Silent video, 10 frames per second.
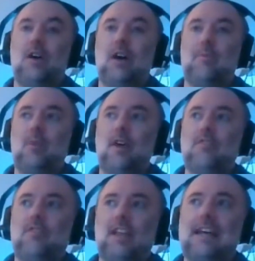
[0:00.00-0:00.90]

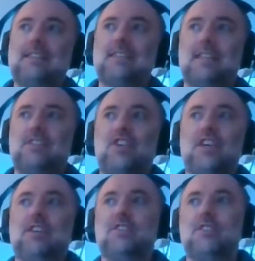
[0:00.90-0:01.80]
The last 6
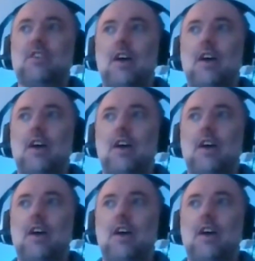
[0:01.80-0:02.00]
years,